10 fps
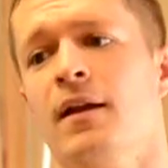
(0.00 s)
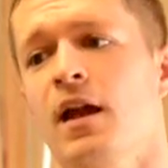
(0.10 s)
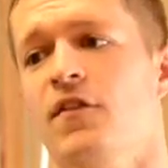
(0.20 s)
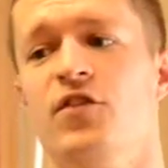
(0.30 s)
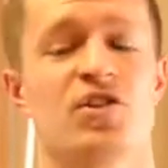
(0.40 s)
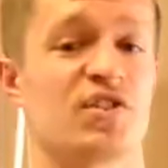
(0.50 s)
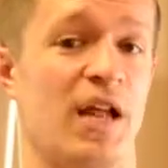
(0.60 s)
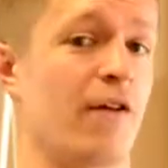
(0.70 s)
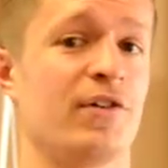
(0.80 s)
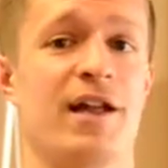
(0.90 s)
If you're just an
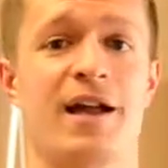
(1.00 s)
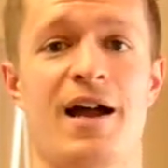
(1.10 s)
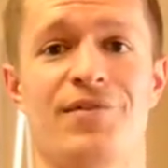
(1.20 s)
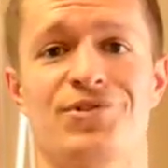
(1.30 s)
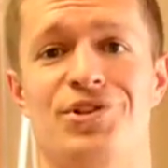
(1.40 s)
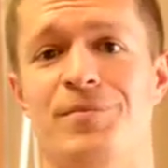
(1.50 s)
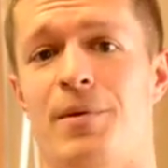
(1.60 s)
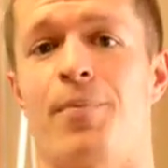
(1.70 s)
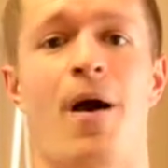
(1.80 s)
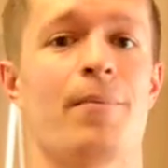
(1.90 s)
everyday guy in the gym, you
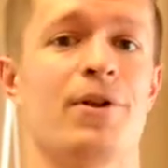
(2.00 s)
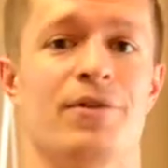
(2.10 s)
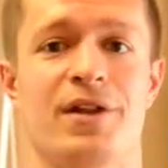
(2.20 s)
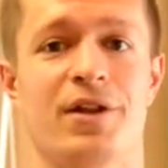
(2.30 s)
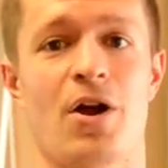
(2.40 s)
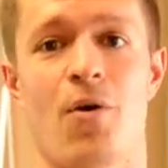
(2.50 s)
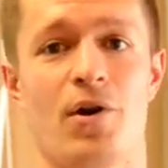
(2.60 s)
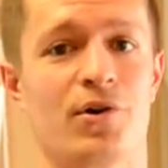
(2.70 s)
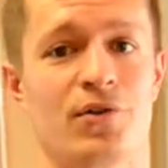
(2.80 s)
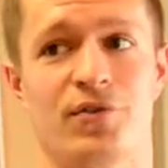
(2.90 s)
probably don't need to go
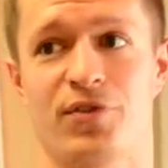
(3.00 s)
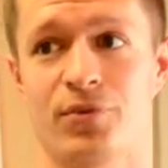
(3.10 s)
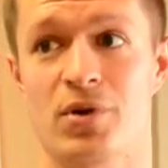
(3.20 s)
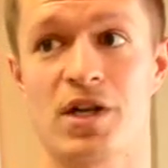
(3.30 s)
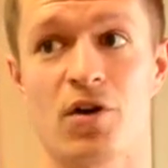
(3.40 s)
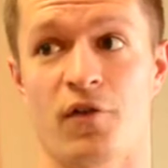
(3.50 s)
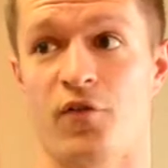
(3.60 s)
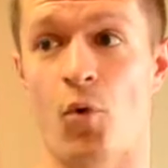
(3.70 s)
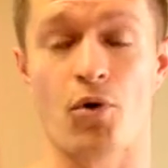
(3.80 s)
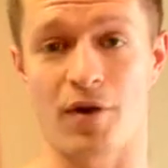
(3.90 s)
under 3 or
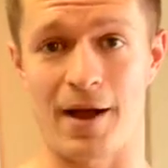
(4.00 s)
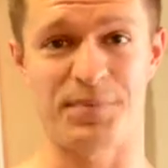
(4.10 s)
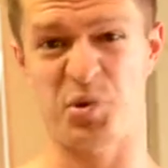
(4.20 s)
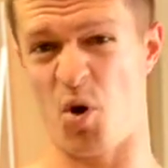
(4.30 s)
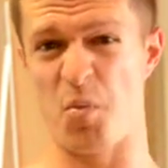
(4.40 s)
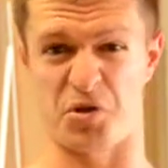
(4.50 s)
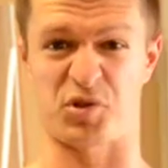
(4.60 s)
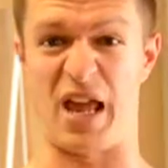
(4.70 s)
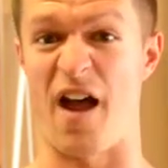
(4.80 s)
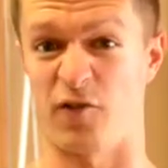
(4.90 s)
4 reps
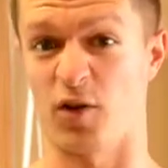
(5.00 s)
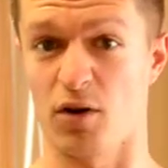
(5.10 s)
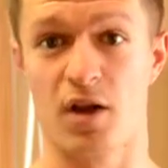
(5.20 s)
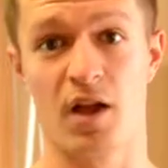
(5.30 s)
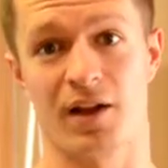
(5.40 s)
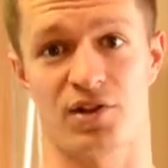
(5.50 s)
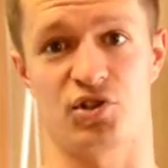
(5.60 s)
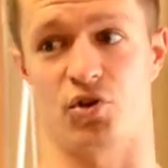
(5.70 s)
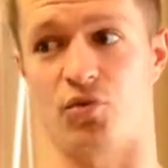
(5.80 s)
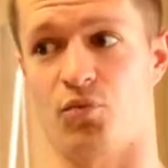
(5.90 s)
almost ever, because
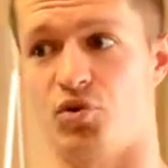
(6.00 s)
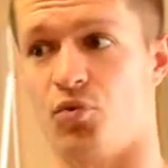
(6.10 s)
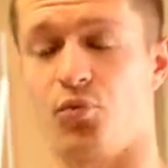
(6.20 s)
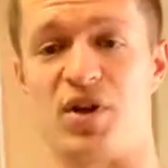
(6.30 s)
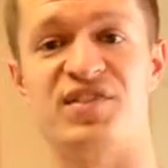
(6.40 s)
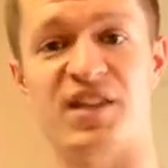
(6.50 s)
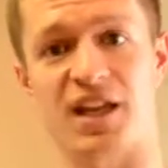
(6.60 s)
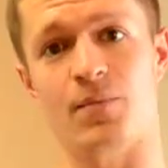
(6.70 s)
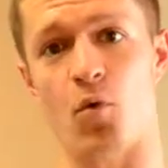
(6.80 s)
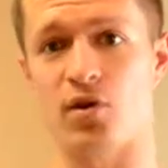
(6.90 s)
you're
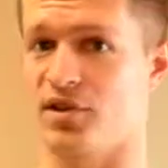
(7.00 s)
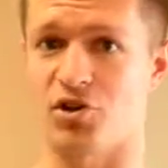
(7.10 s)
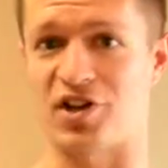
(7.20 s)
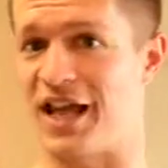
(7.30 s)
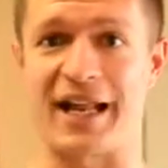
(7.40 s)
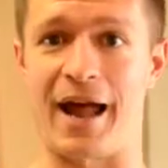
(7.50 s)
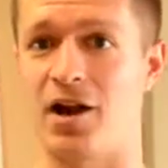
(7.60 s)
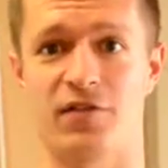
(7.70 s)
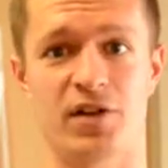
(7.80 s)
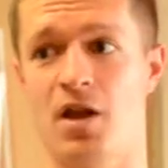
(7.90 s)
risking more than you're getting out
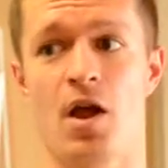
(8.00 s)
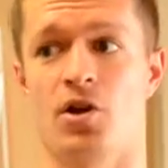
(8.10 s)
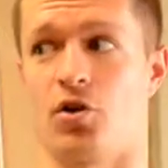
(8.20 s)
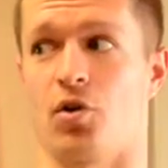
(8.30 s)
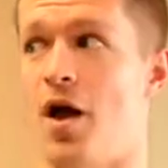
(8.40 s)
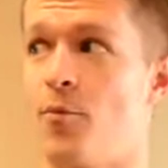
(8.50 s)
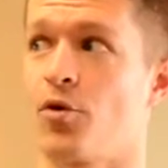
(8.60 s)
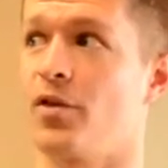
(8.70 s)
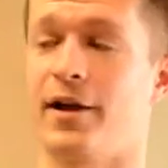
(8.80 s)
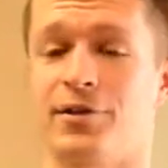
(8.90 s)
of it. You're a lot
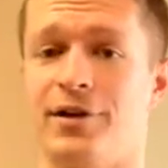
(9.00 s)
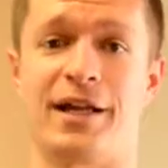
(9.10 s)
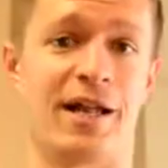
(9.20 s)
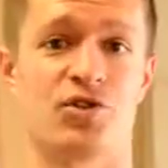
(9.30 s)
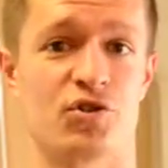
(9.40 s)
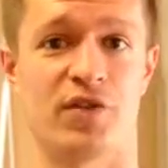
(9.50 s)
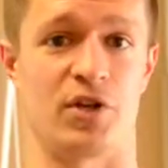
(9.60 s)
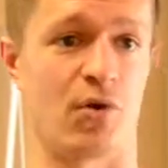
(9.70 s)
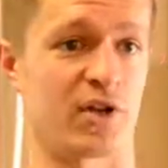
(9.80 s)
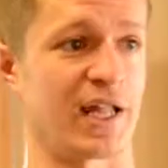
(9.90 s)
more likely to get injured than
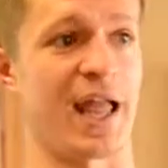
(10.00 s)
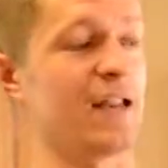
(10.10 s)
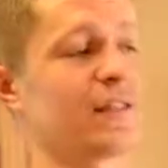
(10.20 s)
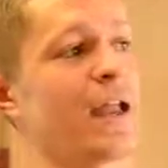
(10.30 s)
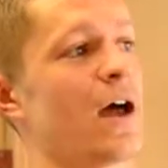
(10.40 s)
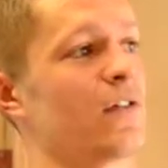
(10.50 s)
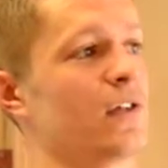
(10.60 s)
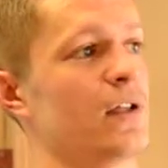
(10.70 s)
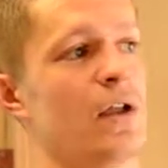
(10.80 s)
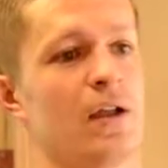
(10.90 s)
you are to get anything out of
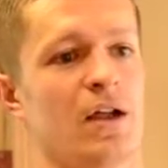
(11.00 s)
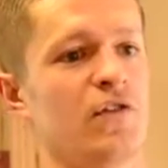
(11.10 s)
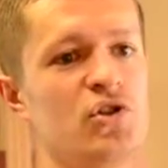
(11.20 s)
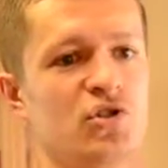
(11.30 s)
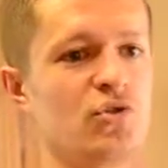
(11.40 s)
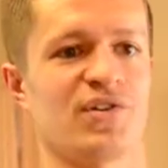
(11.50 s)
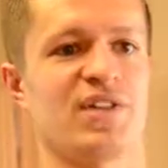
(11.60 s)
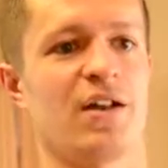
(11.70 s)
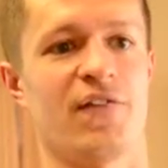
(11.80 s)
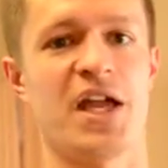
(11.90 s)
it. If you just do a
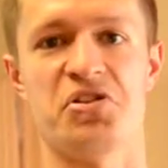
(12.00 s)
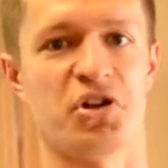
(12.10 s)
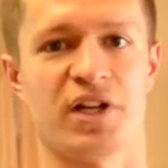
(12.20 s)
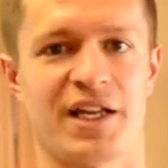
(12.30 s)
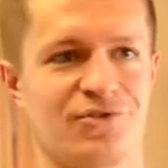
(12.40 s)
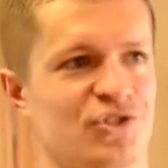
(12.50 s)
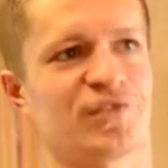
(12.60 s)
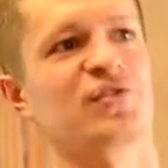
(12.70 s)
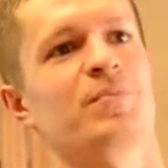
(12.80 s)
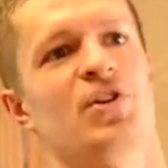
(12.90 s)
set of 8, you're going to get
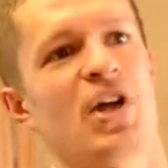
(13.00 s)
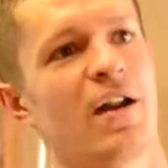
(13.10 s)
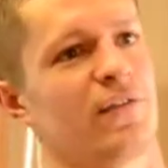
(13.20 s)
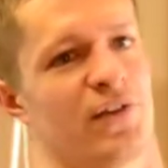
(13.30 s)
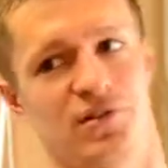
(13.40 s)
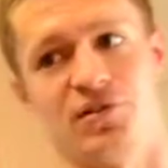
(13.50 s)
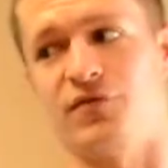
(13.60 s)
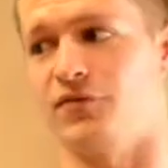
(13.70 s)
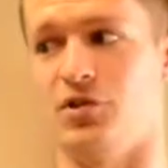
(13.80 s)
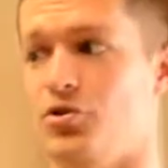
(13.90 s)
just as much out of it as
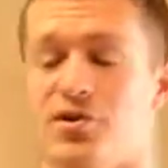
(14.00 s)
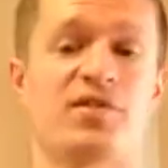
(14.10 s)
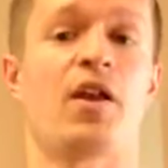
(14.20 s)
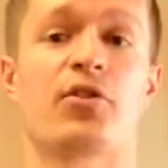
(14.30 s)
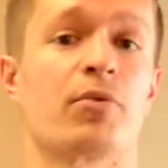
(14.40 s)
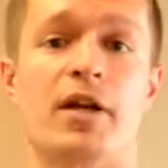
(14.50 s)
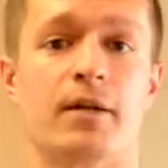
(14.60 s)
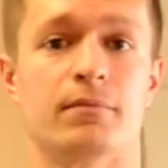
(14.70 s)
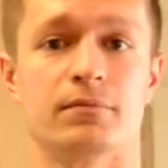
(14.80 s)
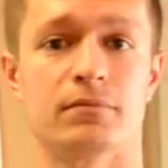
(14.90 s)
if you do a set of 3.
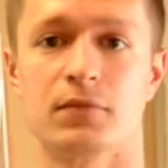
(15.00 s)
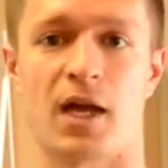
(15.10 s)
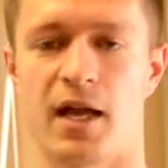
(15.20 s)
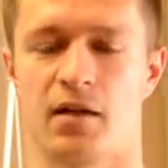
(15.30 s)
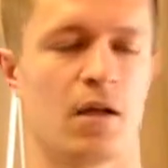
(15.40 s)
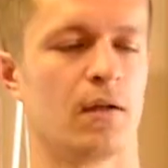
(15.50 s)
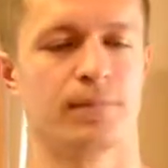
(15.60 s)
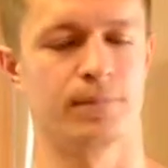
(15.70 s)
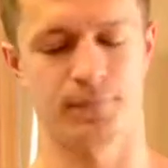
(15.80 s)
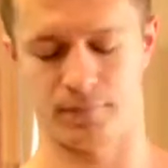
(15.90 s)
Okay?
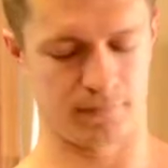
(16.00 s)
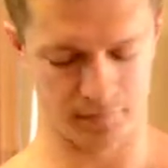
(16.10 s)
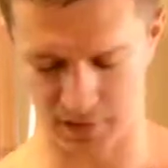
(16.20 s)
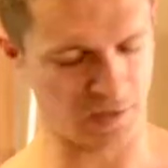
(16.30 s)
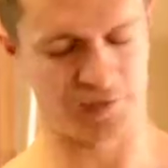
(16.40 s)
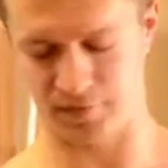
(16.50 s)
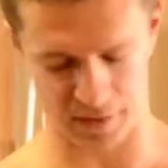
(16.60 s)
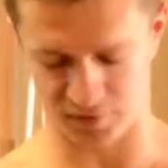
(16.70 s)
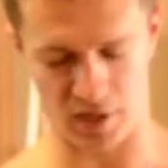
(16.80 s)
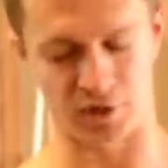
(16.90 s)

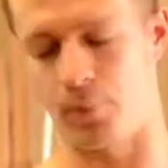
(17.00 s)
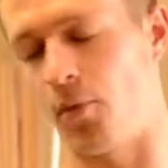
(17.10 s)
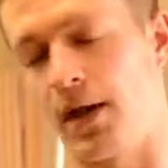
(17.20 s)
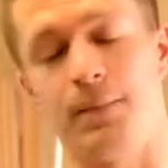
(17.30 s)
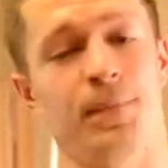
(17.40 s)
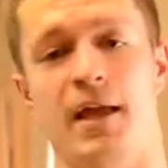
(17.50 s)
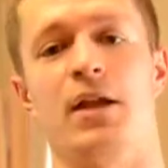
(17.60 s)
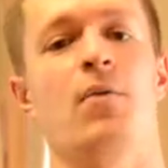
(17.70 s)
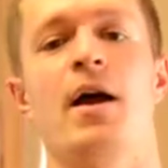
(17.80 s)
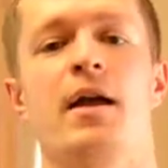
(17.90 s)
That's not the point.
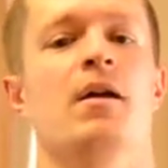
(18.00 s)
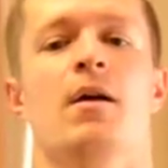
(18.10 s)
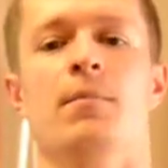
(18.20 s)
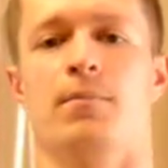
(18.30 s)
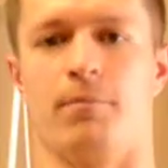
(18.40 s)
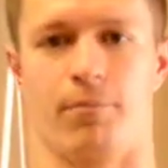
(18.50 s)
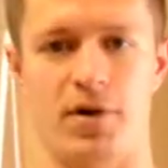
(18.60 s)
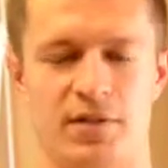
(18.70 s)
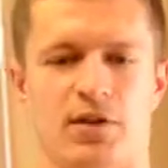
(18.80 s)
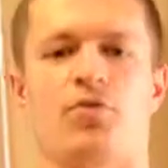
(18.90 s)
Anyway,
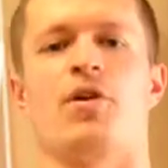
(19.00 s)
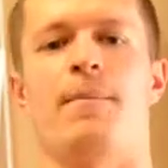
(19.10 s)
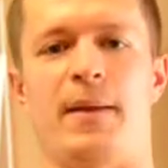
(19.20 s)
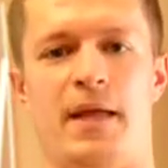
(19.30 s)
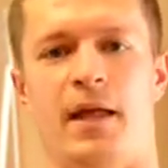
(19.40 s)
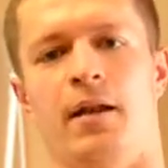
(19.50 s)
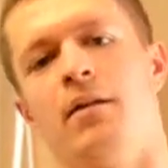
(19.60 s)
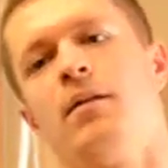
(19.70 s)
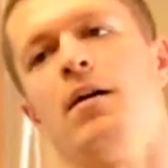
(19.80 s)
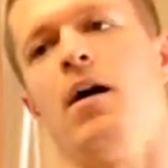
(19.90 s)
bring the grip in.